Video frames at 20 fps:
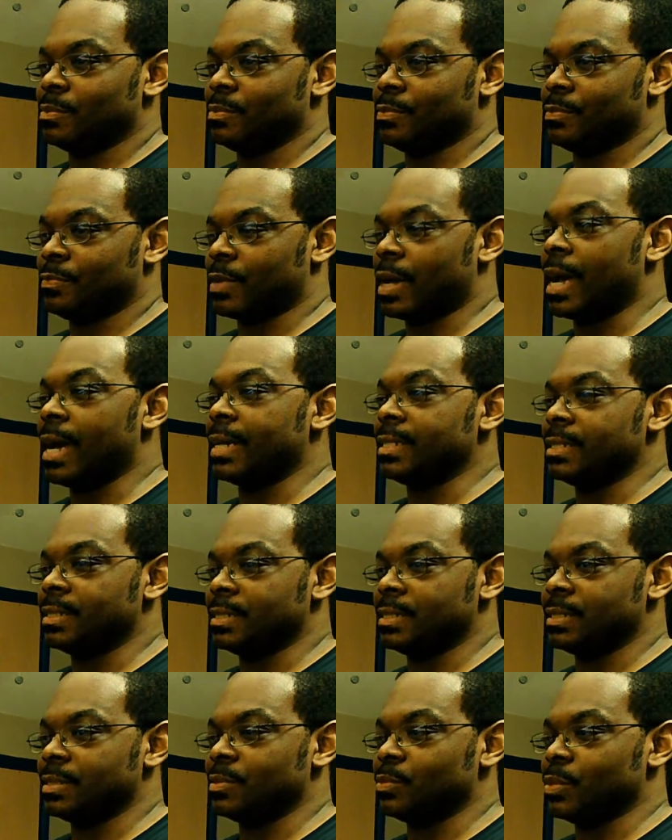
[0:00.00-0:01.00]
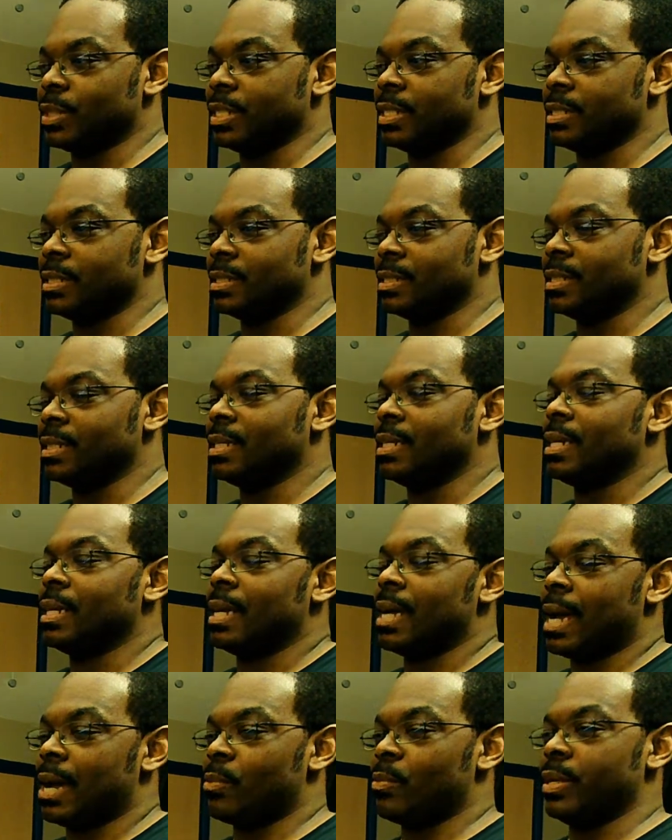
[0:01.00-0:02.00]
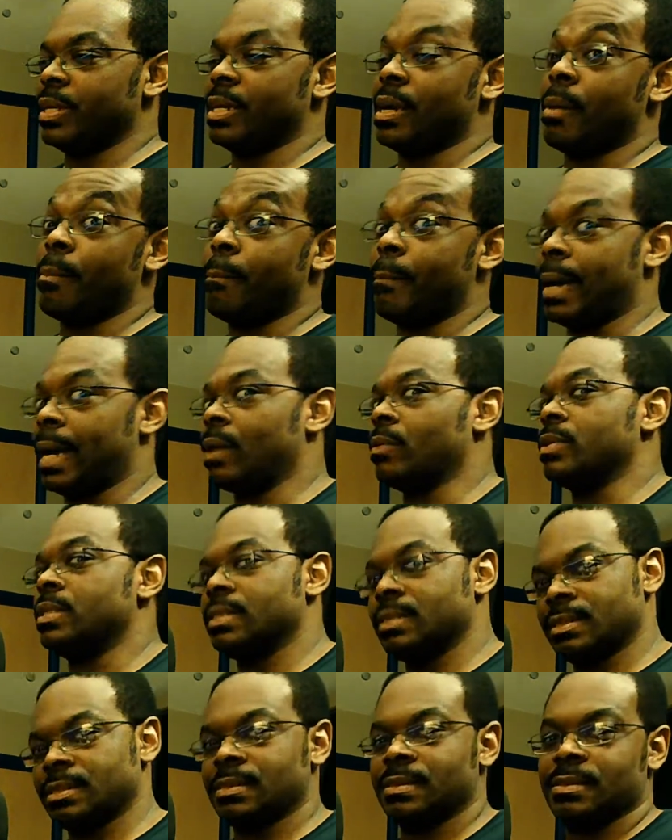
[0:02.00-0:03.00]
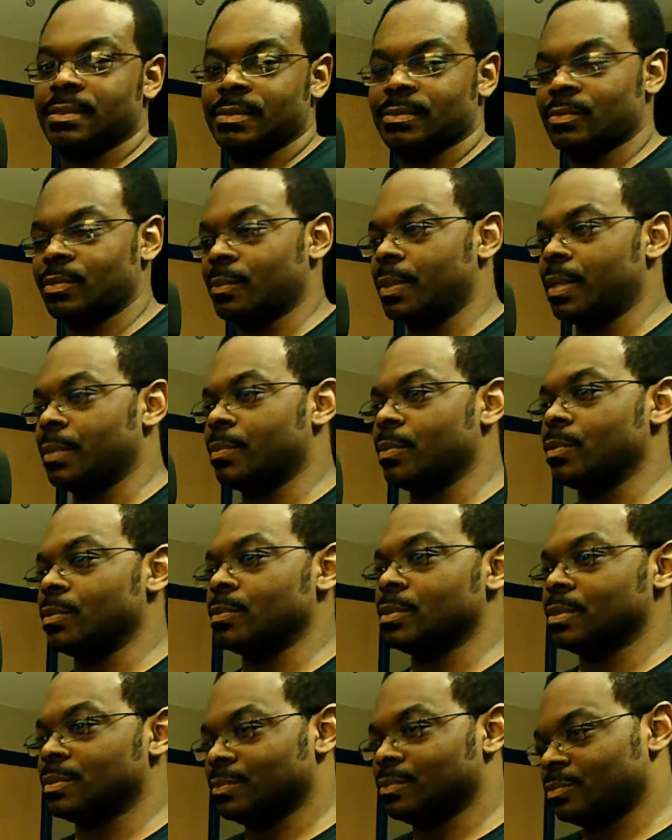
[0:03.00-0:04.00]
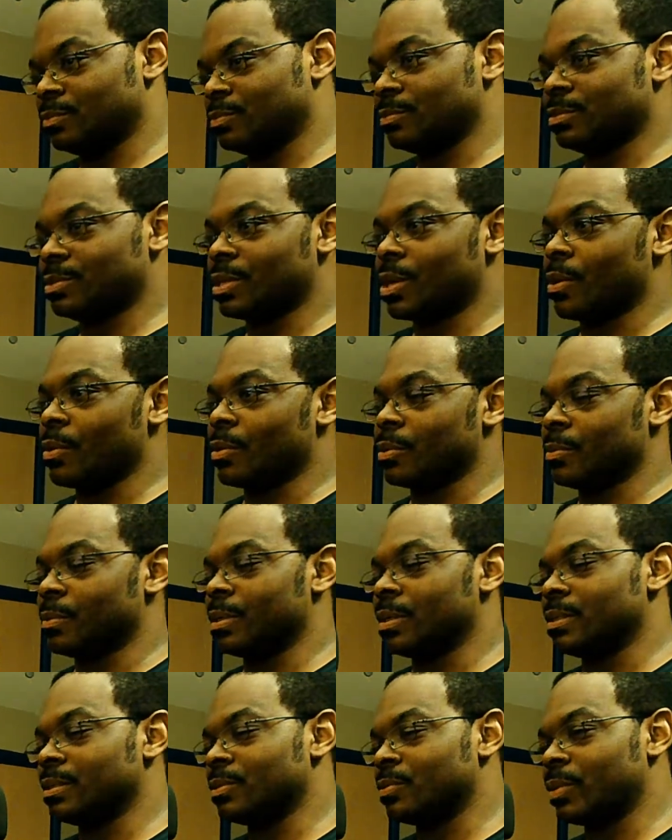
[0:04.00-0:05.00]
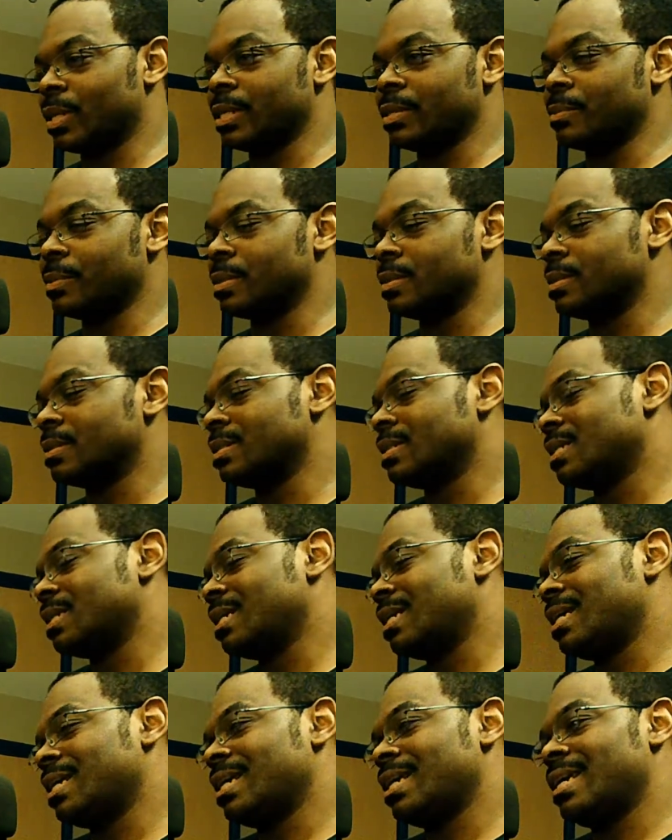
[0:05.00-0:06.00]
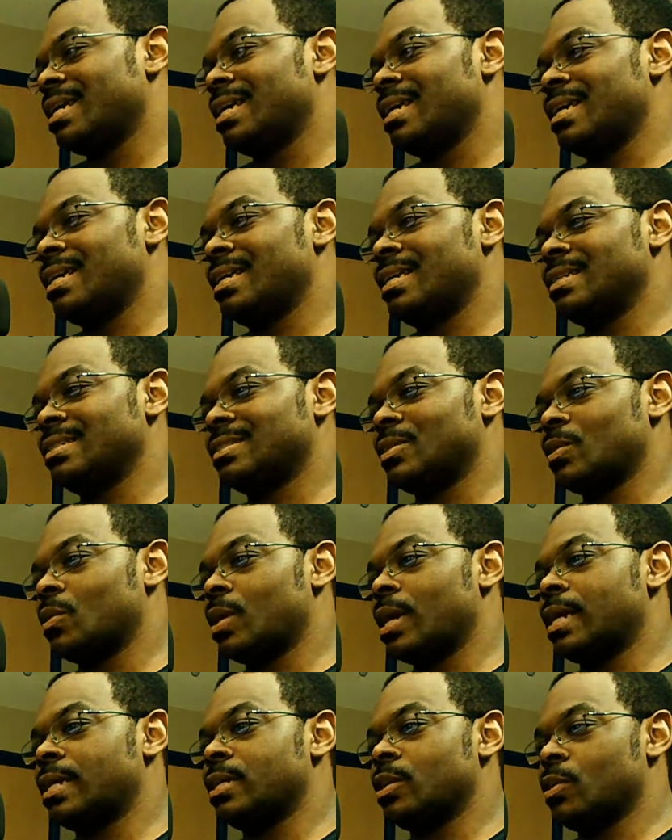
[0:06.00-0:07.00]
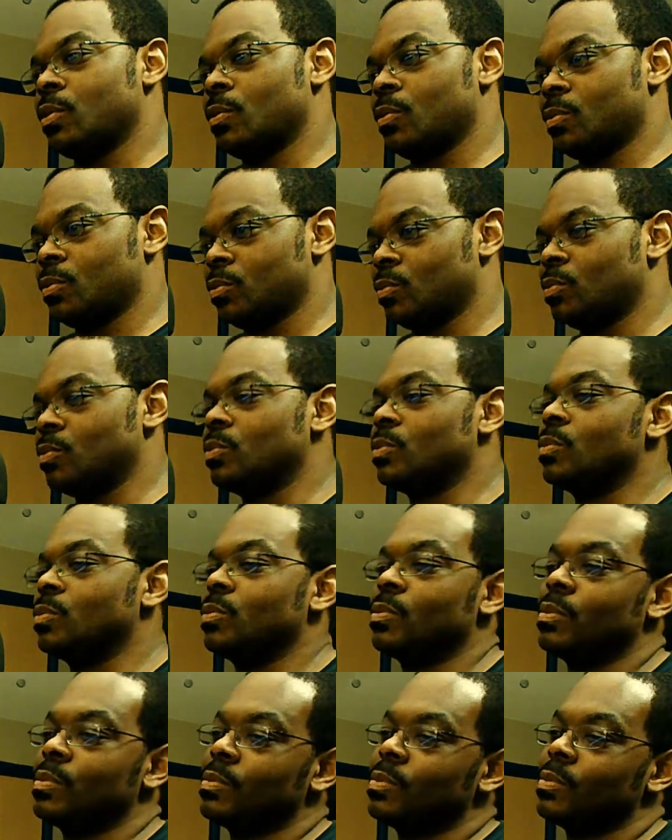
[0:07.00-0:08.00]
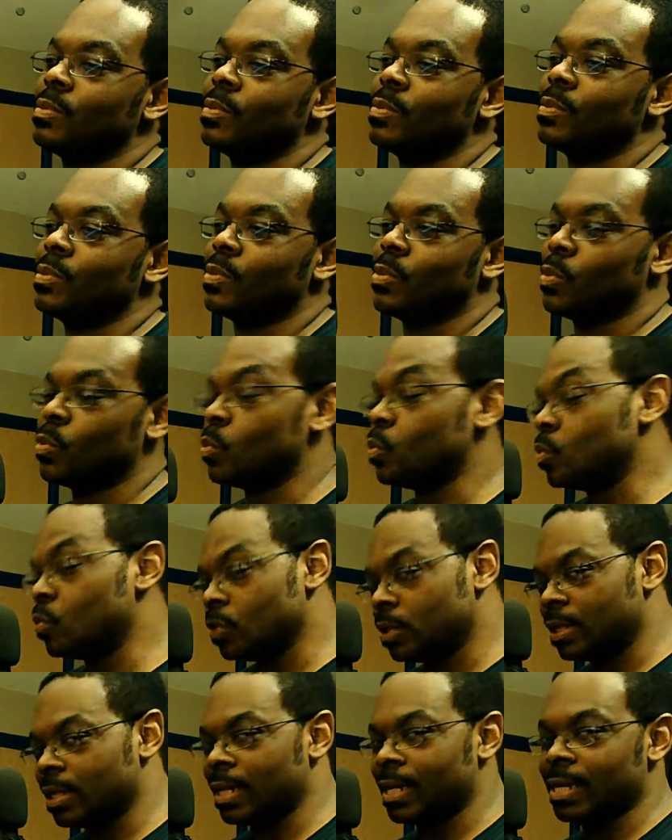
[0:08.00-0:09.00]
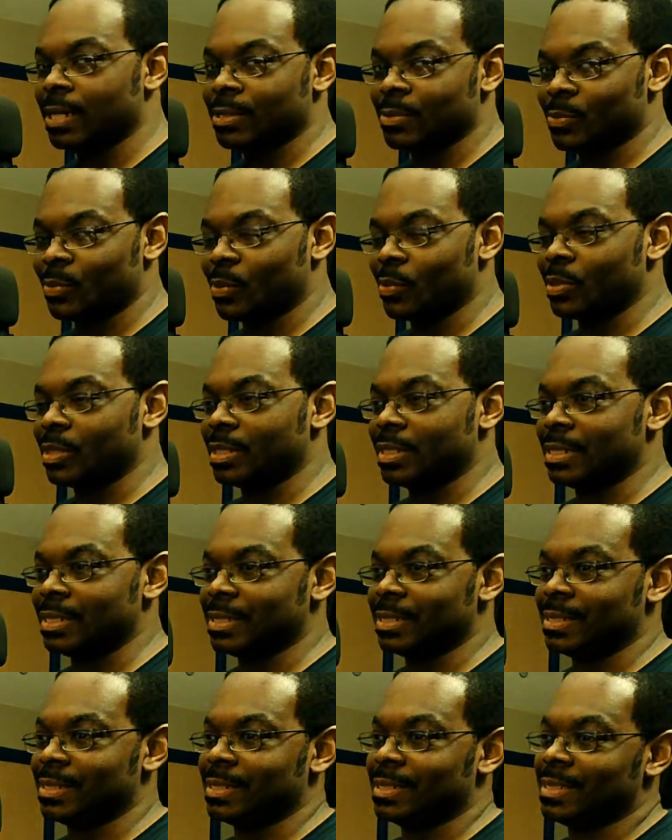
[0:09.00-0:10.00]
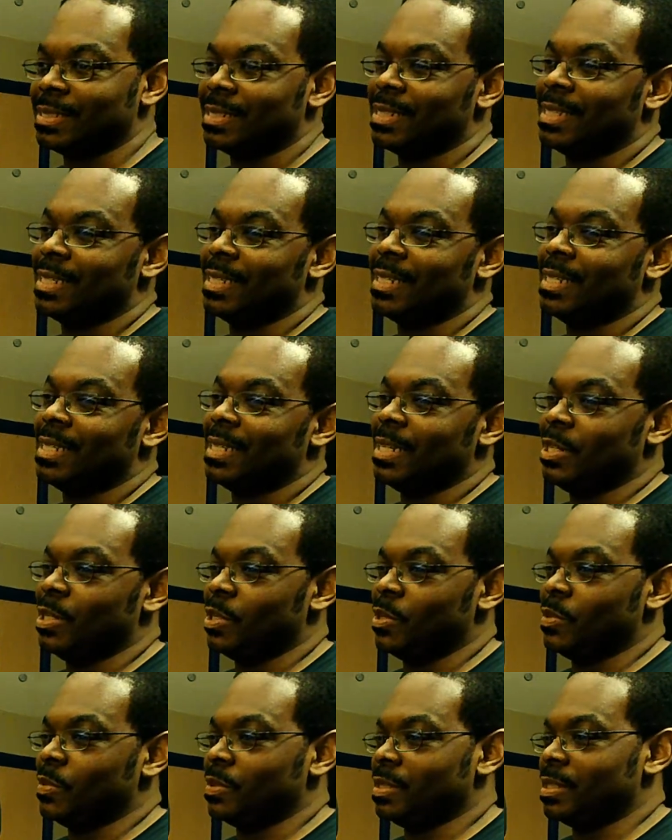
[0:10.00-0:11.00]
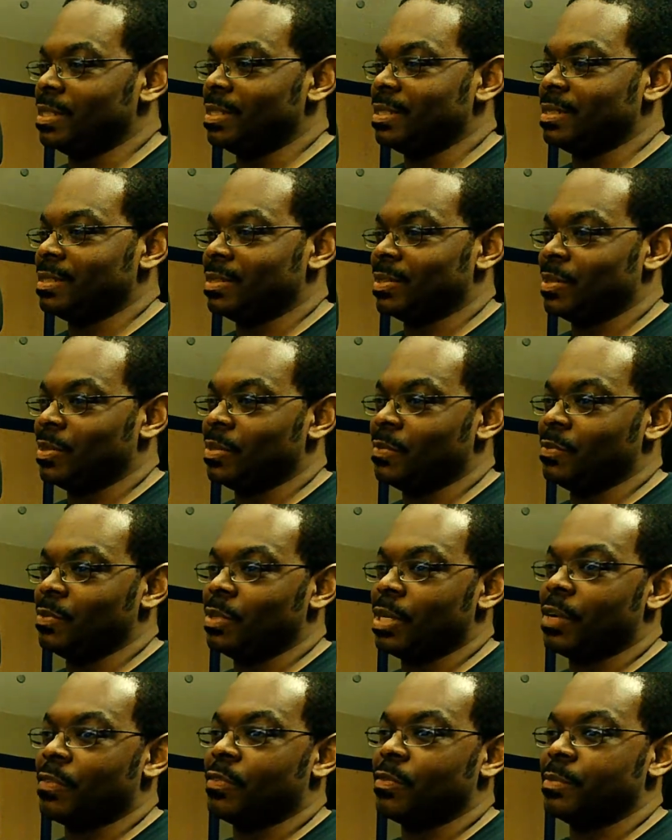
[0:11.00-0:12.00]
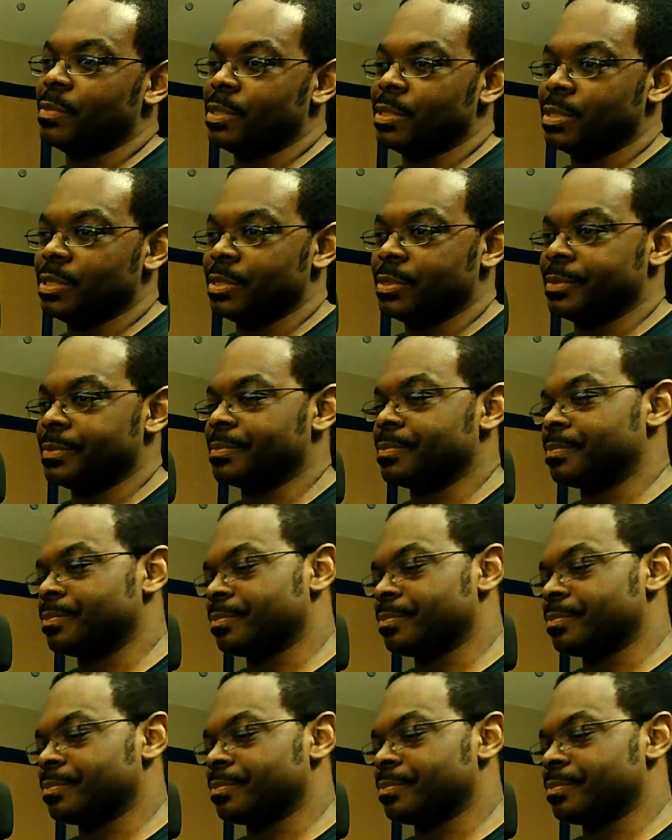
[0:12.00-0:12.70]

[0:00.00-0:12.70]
finding it and reading it, I read about it, what people was talking about and writing about it. So I know who the last Ronin is and everything. So if you're not familiar,